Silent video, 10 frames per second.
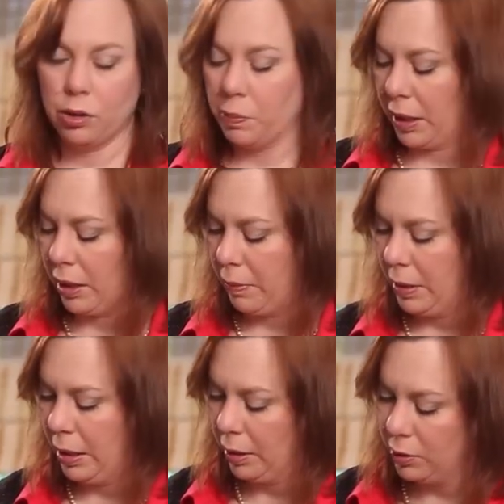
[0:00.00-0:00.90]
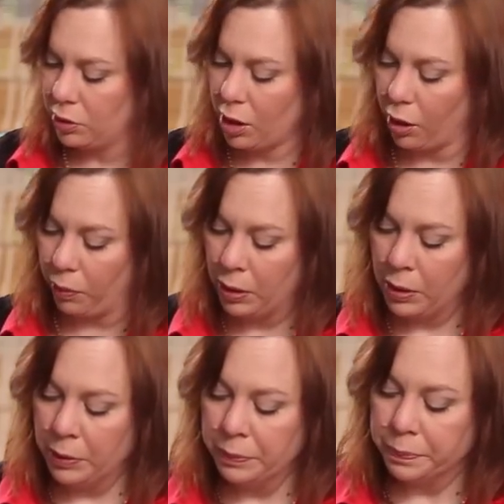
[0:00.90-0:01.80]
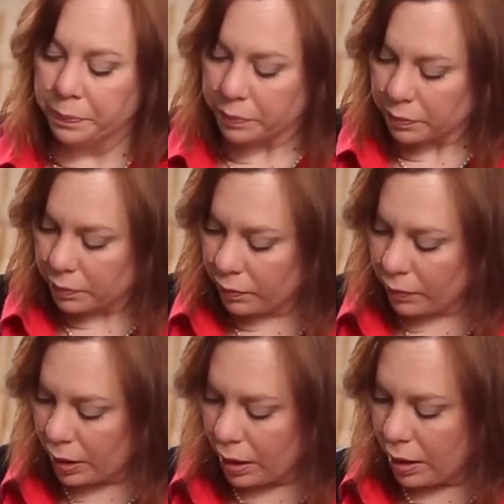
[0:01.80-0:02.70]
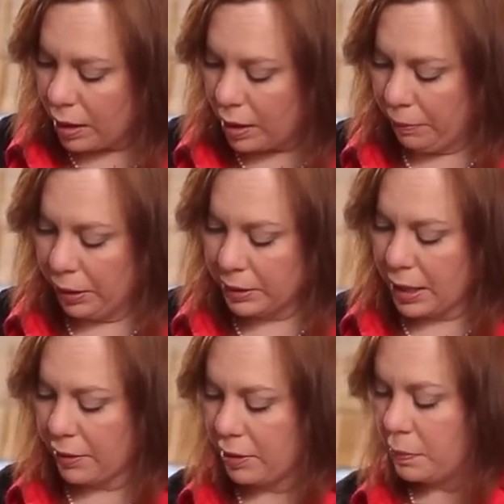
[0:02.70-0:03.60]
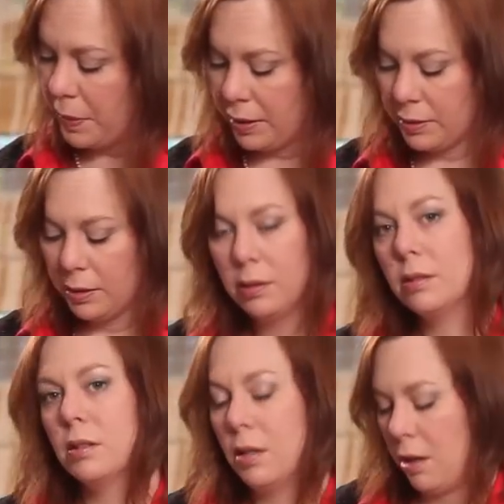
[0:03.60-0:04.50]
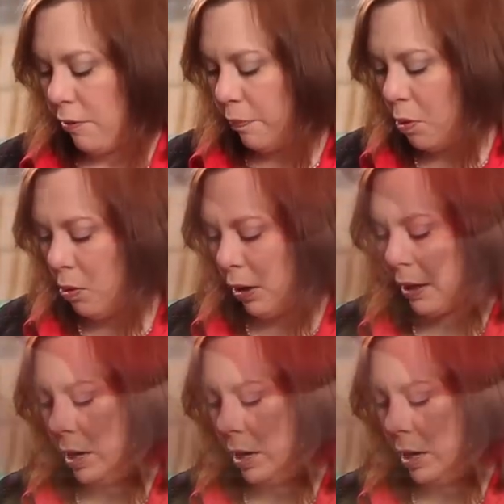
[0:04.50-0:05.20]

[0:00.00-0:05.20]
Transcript: You just pick it up and eat it. So I'm going to take these pieces of pork